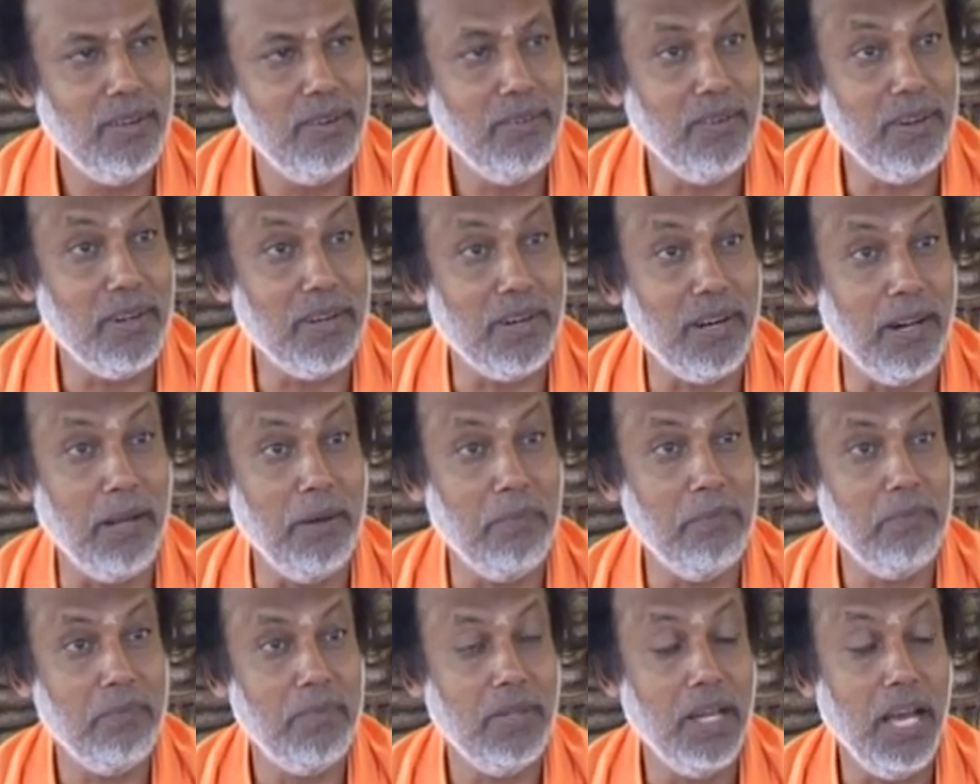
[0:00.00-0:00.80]
What
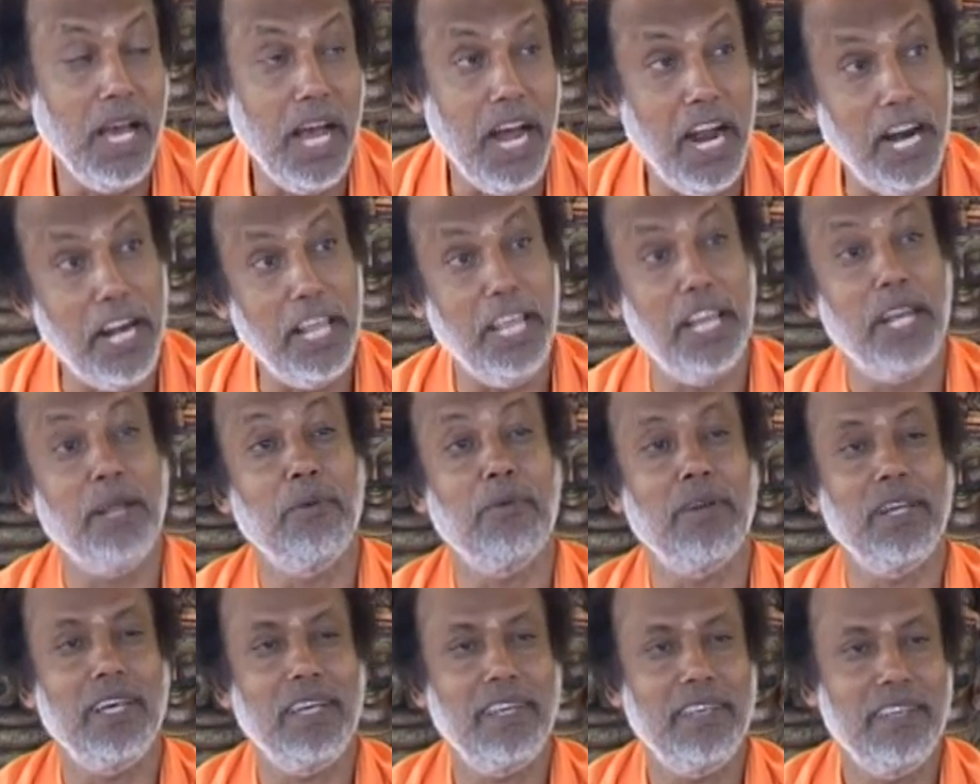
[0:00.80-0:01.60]
Ram?
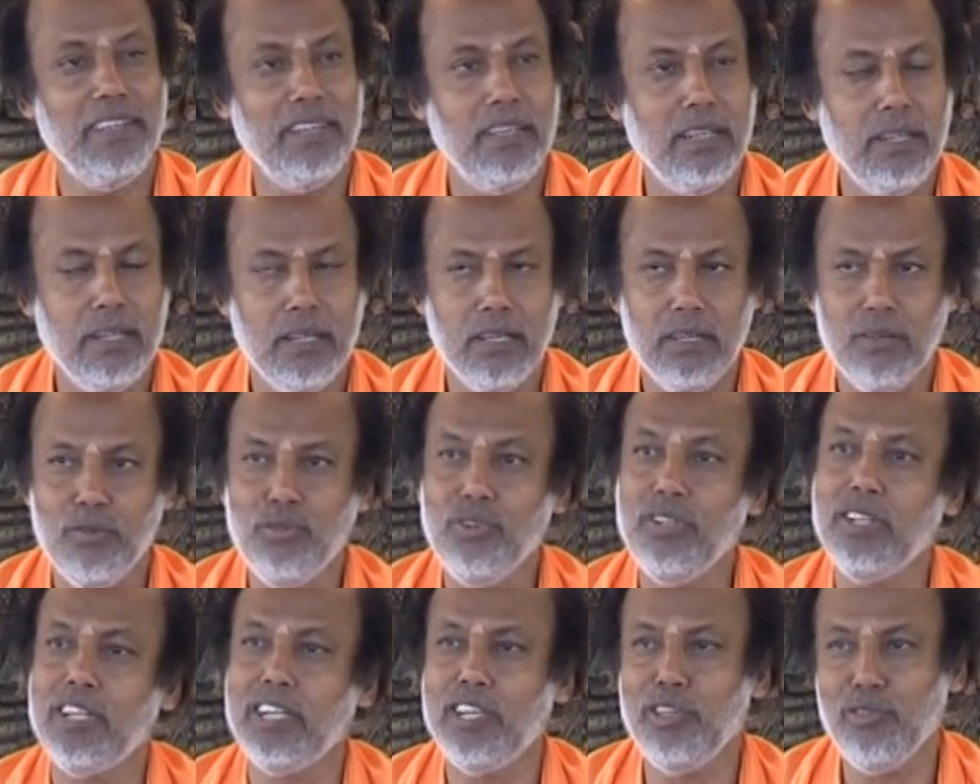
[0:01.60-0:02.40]
Adiyanamalai.
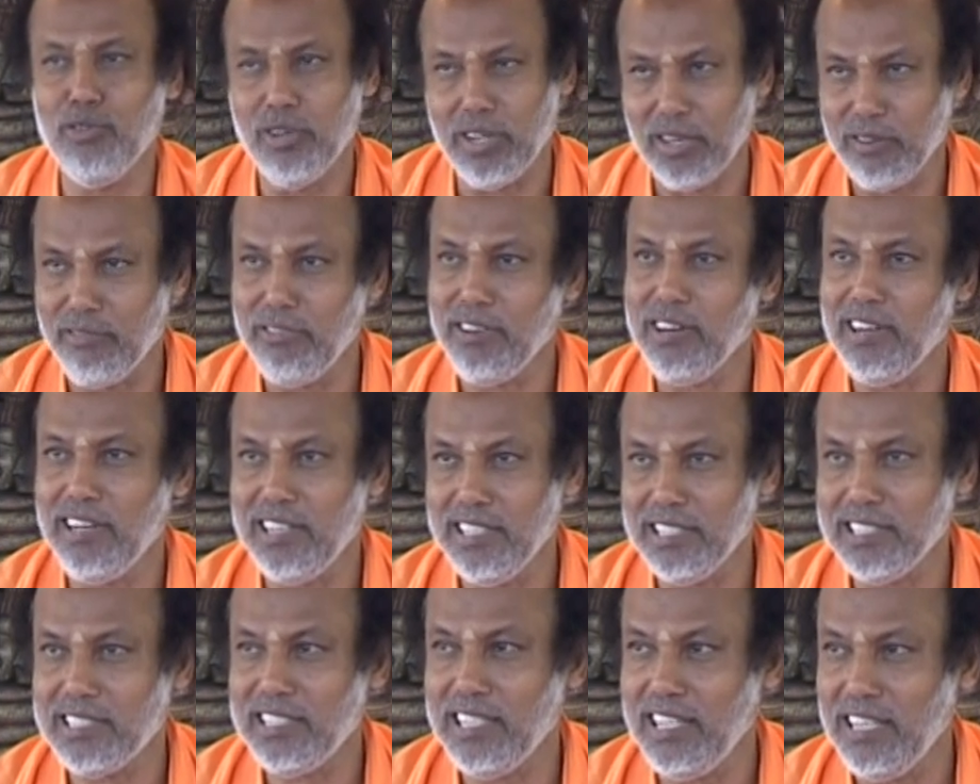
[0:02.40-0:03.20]
Will the New York fellow
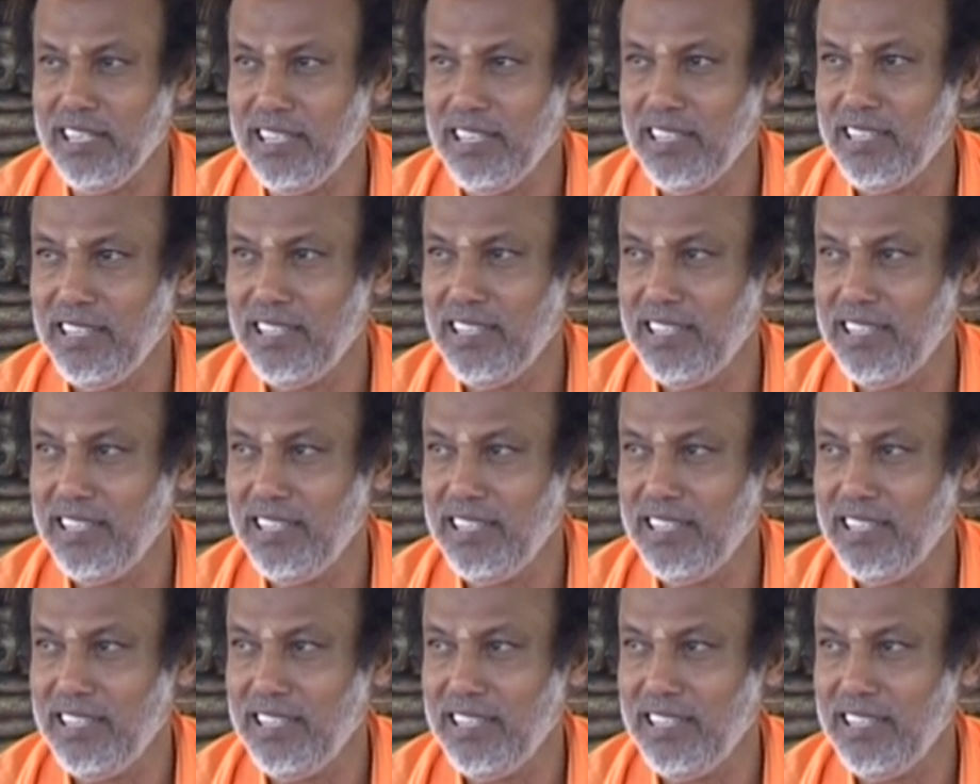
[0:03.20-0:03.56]
understand?